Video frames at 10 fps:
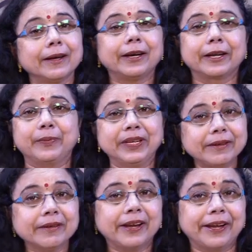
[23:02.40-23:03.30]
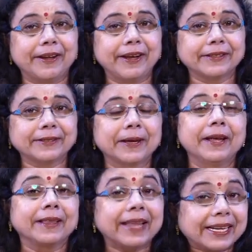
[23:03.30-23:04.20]
urban areas.
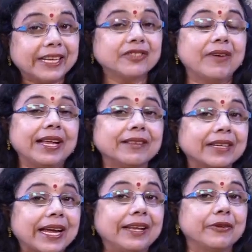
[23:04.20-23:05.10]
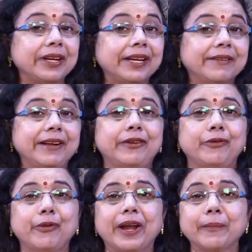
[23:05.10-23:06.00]
That is why the calorie intake
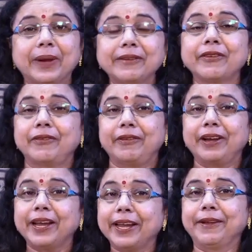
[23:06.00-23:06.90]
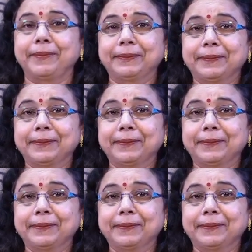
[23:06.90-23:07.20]
requirement in